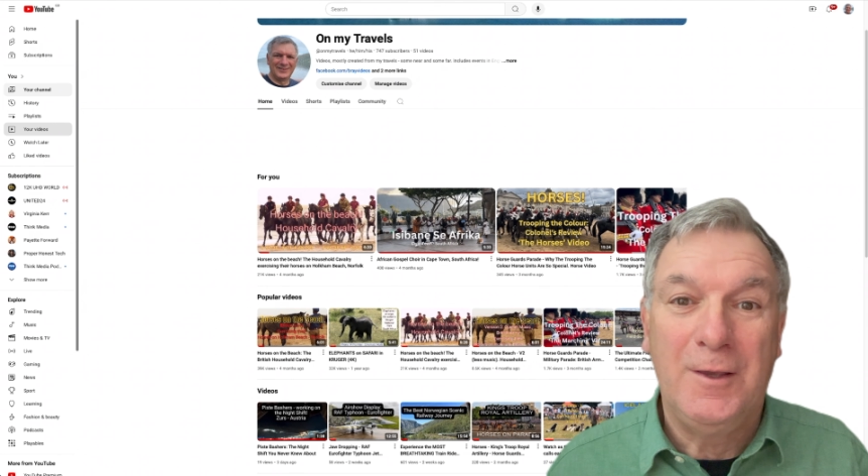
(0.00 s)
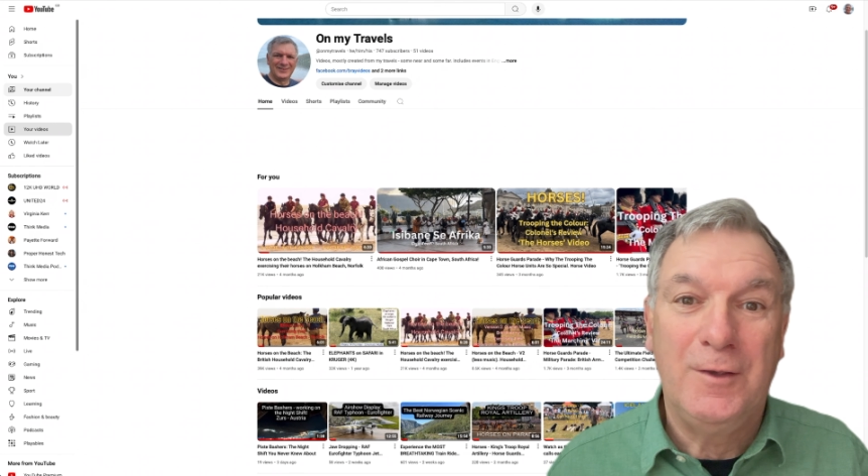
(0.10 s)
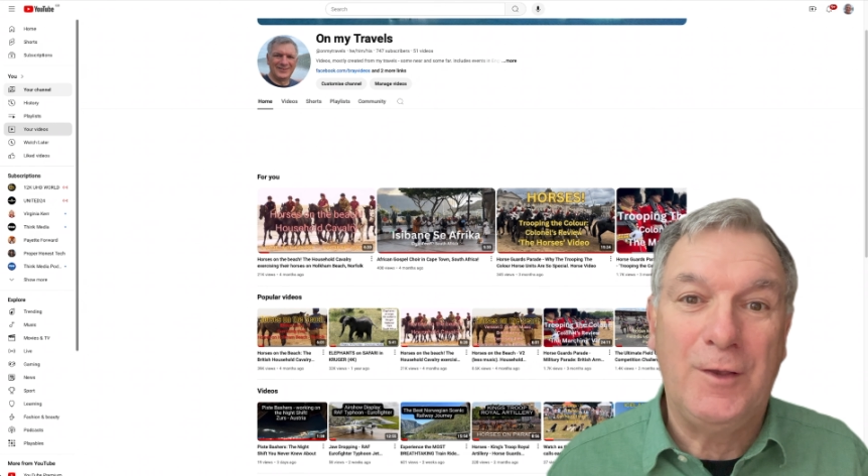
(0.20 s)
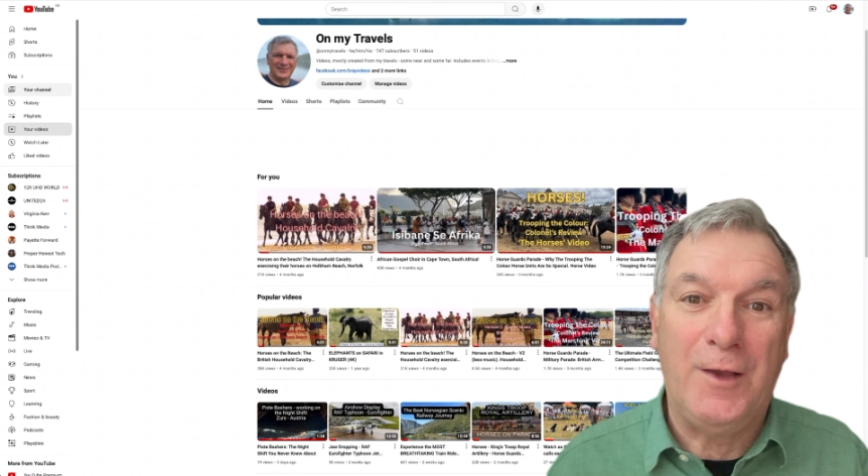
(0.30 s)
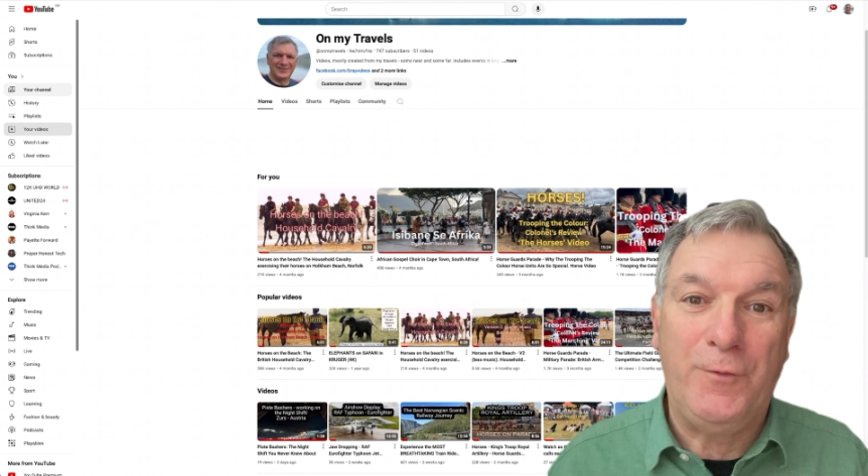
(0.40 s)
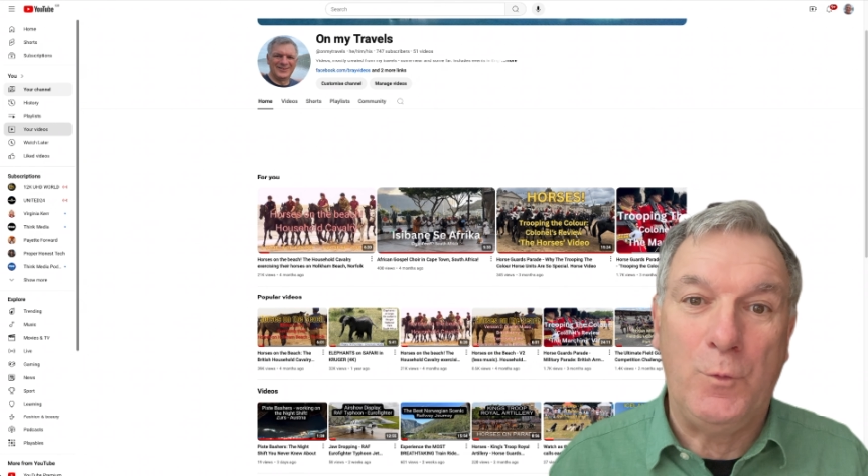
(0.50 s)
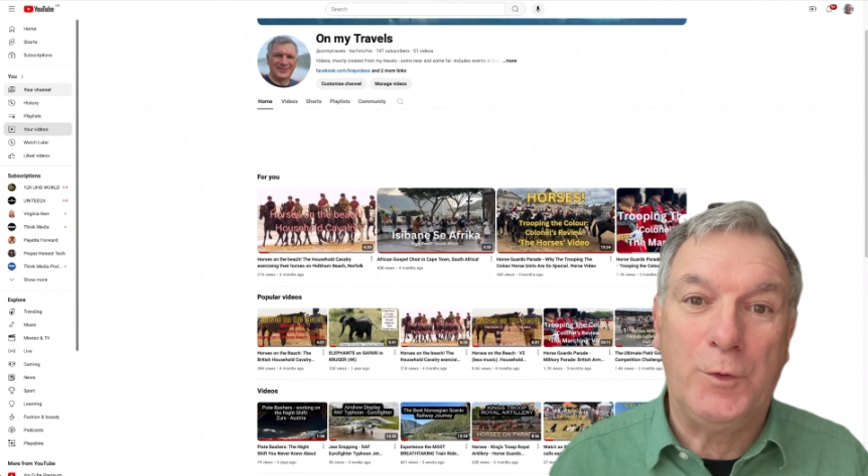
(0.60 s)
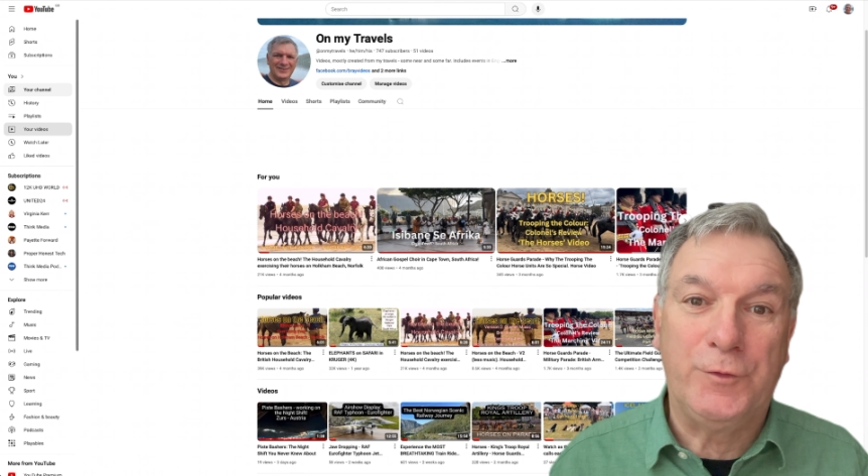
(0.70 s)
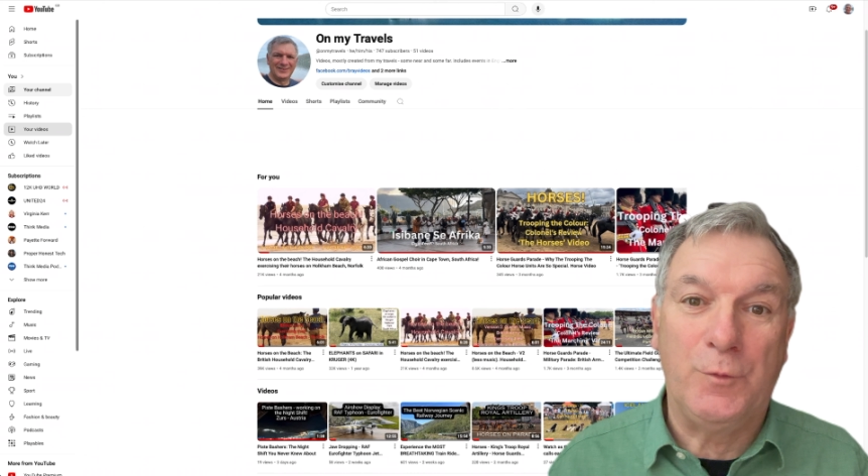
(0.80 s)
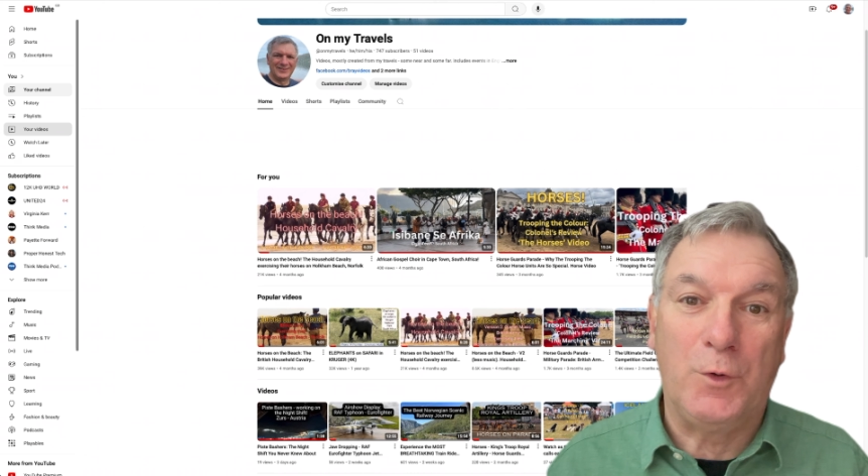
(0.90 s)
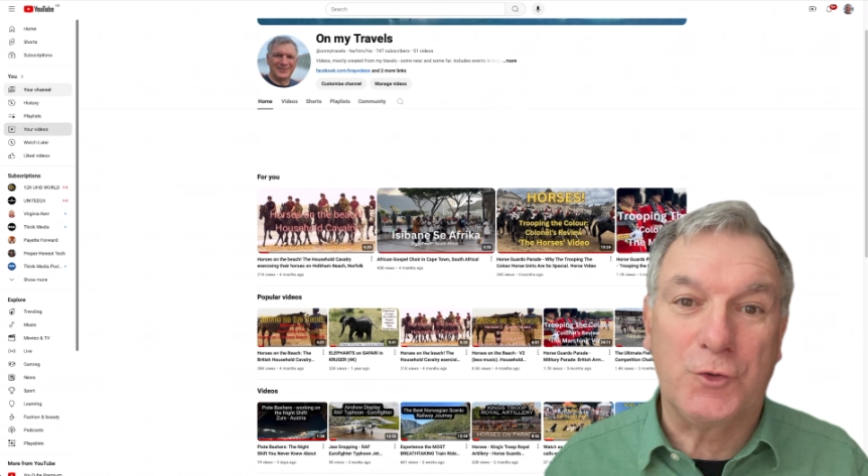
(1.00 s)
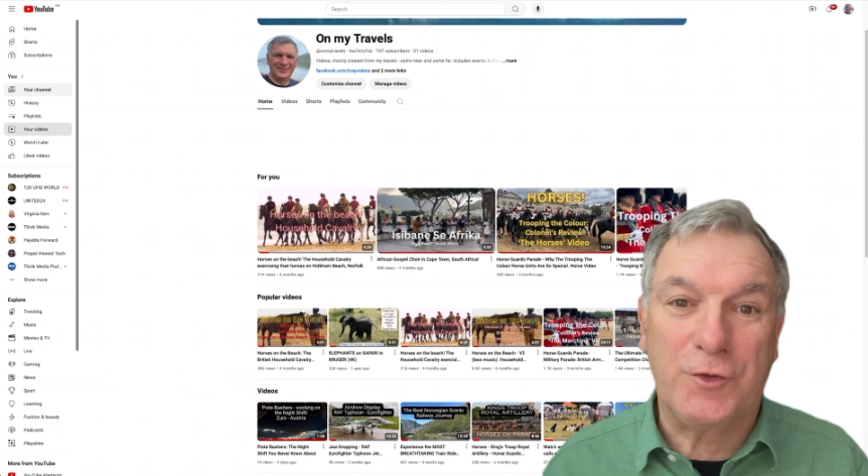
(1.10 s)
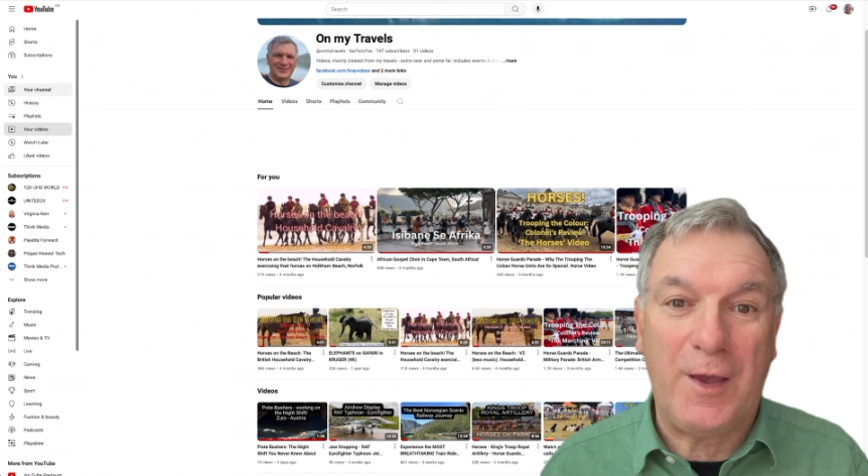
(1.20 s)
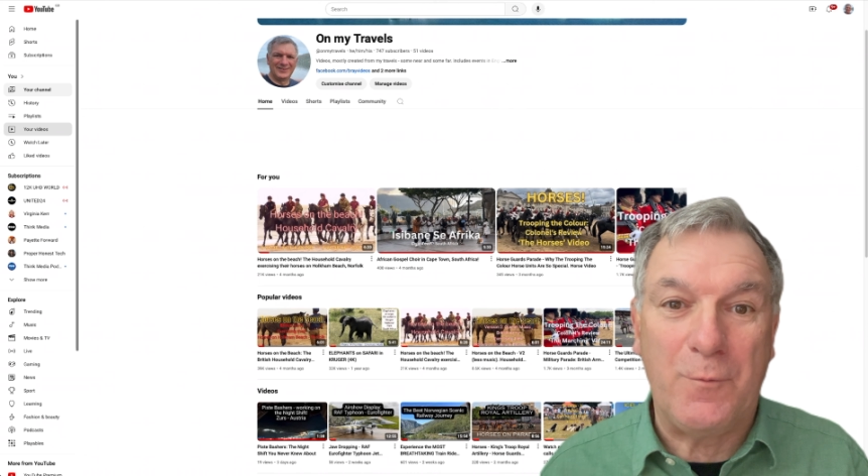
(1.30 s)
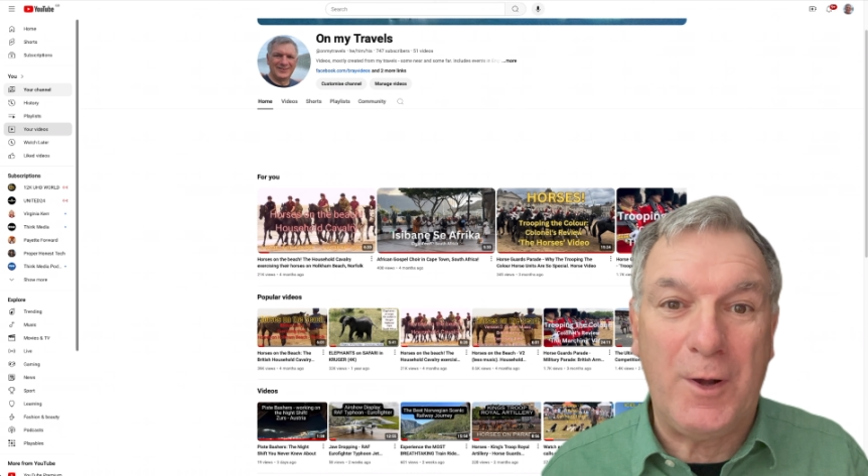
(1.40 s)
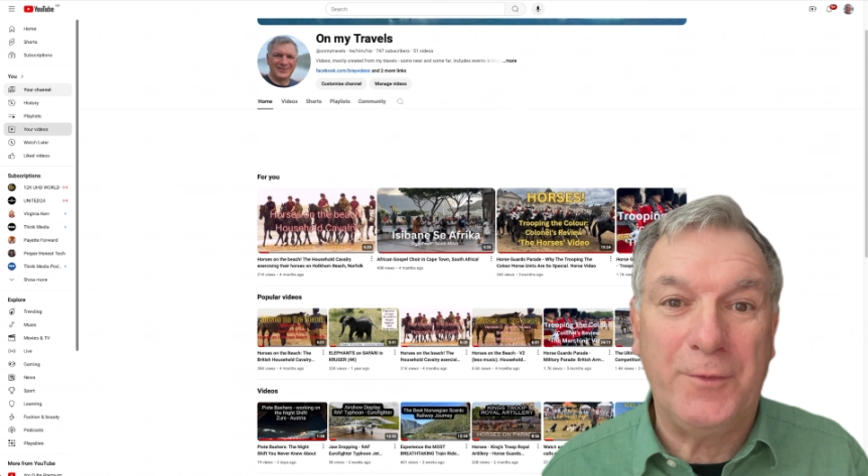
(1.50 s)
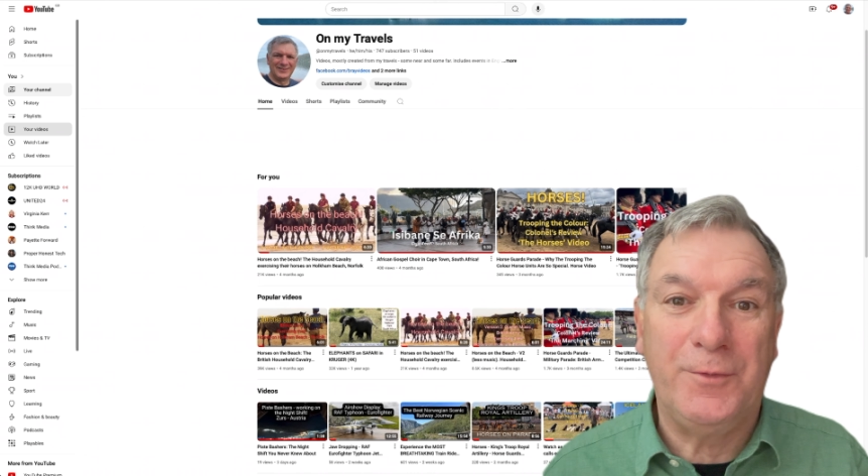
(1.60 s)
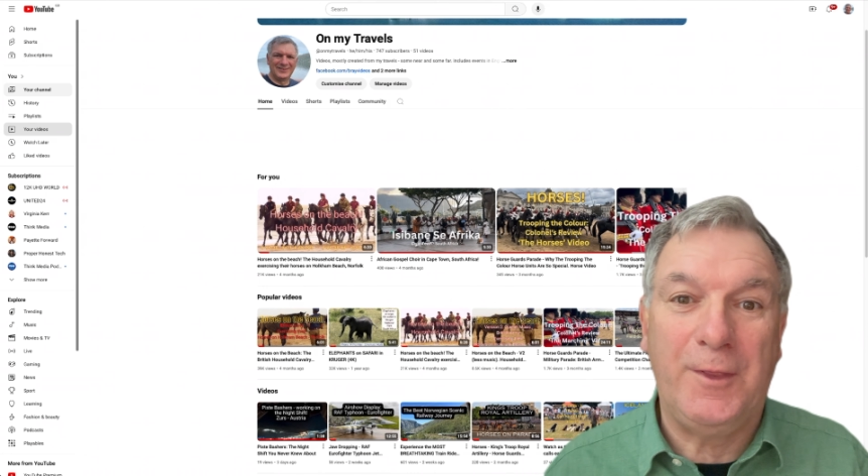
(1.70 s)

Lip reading: Now, if you want to watch that one,